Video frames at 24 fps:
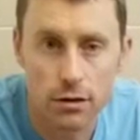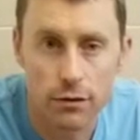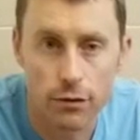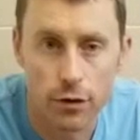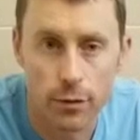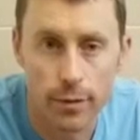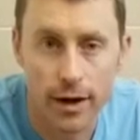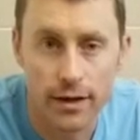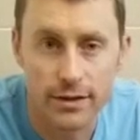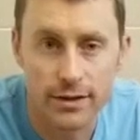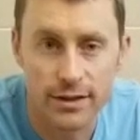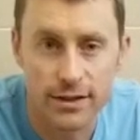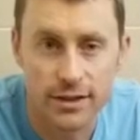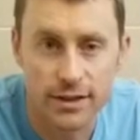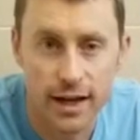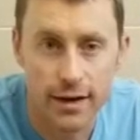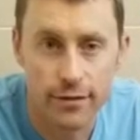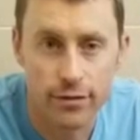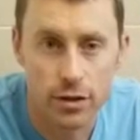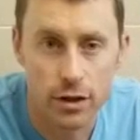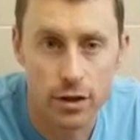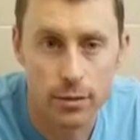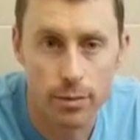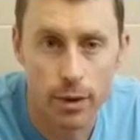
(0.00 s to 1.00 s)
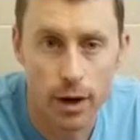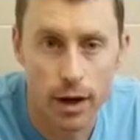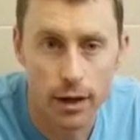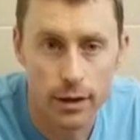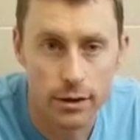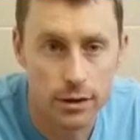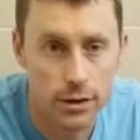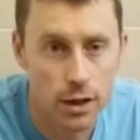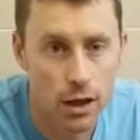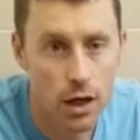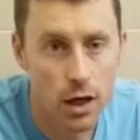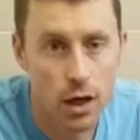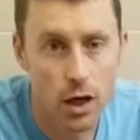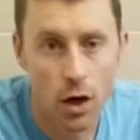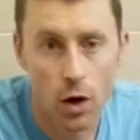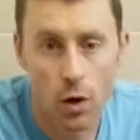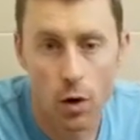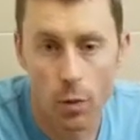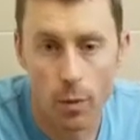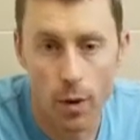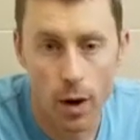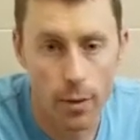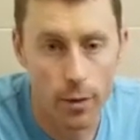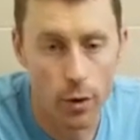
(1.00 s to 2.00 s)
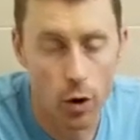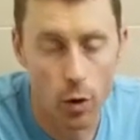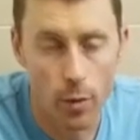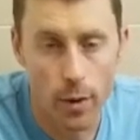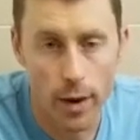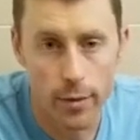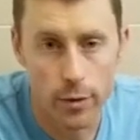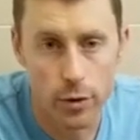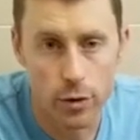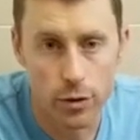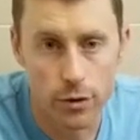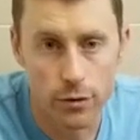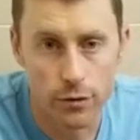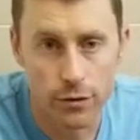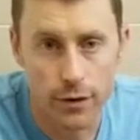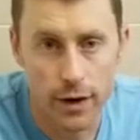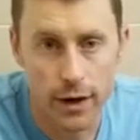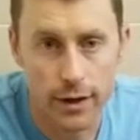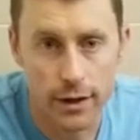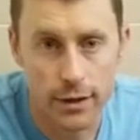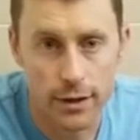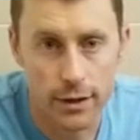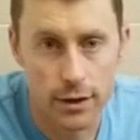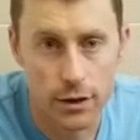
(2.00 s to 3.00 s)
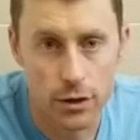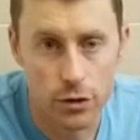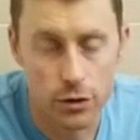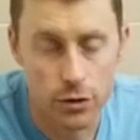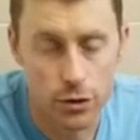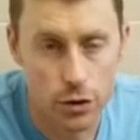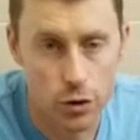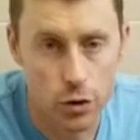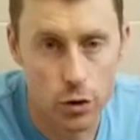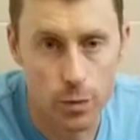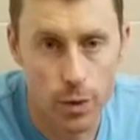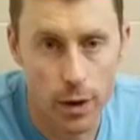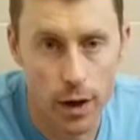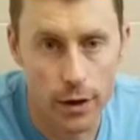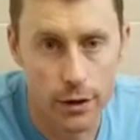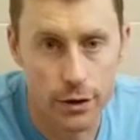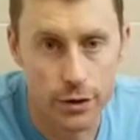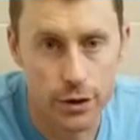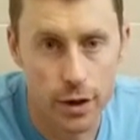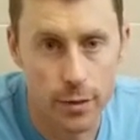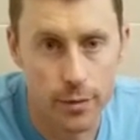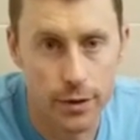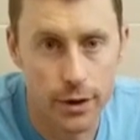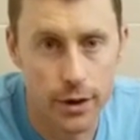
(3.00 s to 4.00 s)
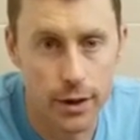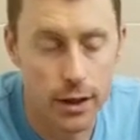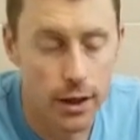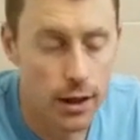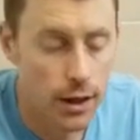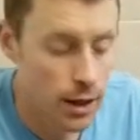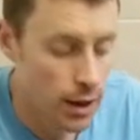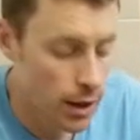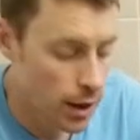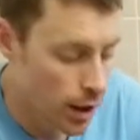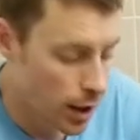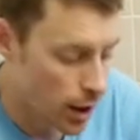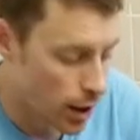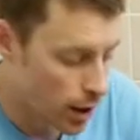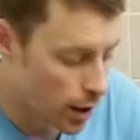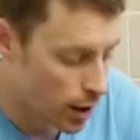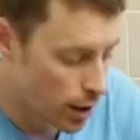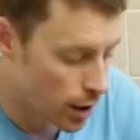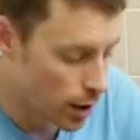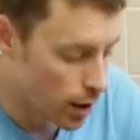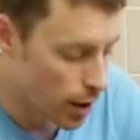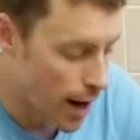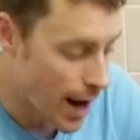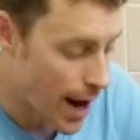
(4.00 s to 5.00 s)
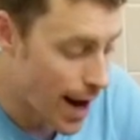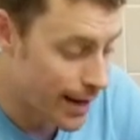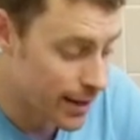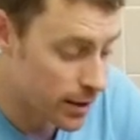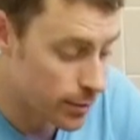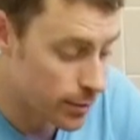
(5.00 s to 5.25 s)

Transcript: for about 70 bucks, or maybe, or maybe you can find a deal, use a coupon or something. Uh, I had to